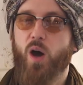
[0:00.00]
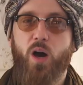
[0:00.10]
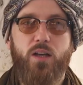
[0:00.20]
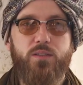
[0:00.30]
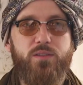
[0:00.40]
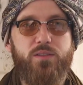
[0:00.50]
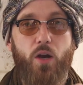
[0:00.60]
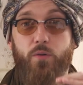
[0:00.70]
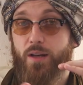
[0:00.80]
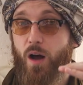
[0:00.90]
hearts
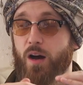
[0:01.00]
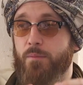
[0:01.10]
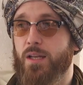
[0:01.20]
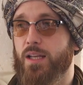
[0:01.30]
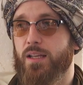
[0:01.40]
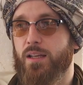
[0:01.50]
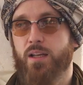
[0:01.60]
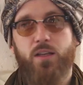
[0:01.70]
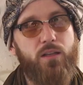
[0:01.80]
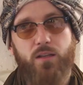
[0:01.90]
are in harmony,
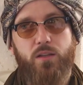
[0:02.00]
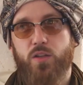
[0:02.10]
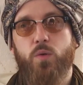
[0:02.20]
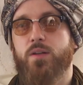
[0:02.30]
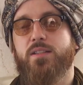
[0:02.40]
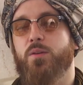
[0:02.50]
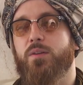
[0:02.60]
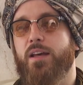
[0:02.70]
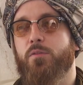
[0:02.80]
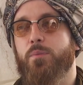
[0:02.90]
unity
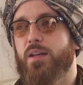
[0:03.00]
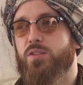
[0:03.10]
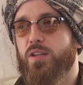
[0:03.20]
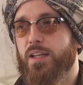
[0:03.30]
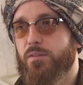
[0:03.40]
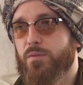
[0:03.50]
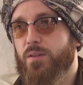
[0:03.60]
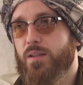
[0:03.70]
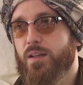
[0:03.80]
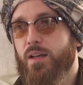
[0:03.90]
will never be
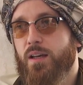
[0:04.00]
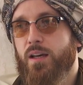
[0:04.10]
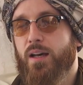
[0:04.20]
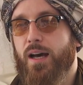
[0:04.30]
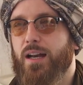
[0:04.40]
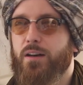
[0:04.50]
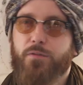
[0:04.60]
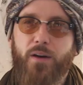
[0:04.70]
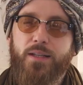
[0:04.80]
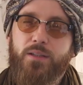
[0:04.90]
achieved. And I
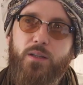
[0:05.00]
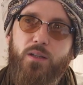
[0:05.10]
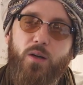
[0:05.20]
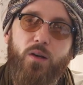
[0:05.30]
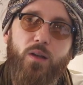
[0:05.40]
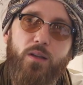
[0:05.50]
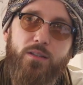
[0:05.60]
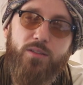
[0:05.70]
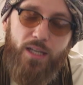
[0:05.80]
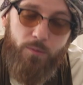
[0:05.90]
find, a lot of
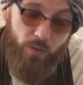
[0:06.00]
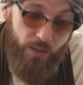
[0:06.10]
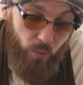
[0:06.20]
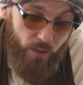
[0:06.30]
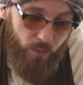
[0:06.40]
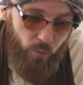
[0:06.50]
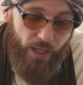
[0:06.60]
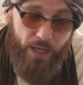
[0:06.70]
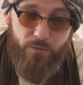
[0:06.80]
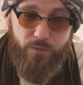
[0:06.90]
the time
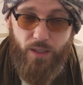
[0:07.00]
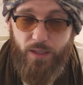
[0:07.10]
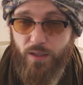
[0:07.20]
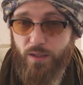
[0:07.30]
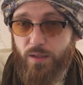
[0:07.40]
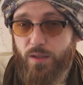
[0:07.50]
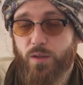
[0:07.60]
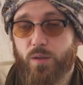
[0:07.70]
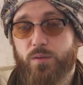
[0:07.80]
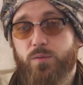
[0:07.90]
we have in,
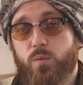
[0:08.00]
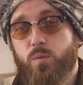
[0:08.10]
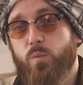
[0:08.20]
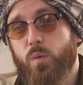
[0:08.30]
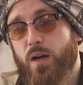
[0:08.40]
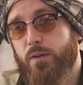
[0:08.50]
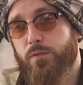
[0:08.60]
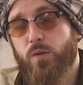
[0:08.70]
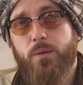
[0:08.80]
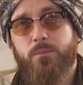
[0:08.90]
where I'm
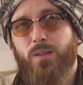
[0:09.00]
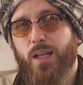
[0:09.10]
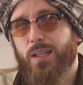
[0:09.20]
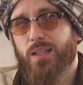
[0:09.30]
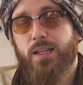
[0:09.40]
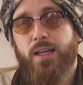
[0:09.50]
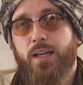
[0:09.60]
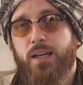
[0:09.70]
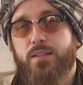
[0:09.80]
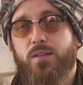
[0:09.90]
from, like,
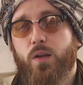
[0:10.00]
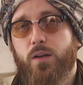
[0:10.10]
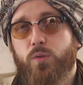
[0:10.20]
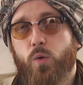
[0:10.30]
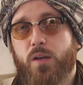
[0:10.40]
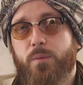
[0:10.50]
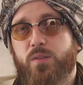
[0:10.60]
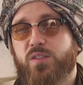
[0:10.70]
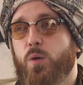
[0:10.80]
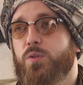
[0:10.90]
there's a lot of talk
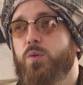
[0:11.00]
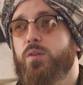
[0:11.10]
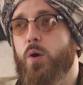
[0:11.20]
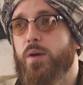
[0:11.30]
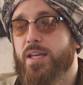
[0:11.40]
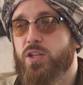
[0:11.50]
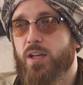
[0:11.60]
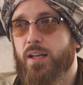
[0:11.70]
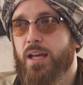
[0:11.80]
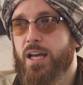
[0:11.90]
about social
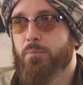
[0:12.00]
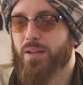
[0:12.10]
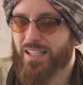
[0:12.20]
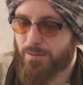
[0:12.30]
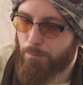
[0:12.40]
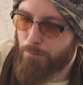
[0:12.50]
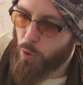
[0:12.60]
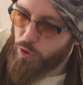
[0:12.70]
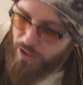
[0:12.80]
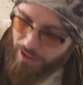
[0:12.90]
cohesion, but that's
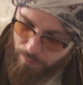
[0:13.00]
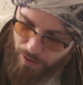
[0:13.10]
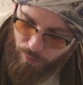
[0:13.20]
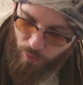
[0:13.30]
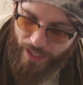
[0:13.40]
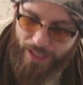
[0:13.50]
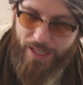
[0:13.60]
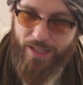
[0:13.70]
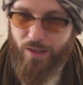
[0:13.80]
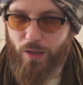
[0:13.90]
pushing people
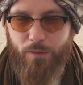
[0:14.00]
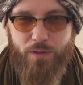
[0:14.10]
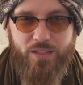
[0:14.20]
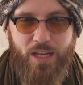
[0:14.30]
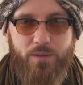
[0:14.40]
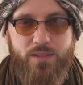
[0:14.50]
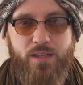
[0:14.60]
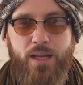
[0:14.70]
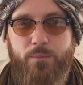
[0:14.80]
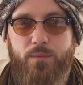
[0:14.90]
in, and a lot of the time this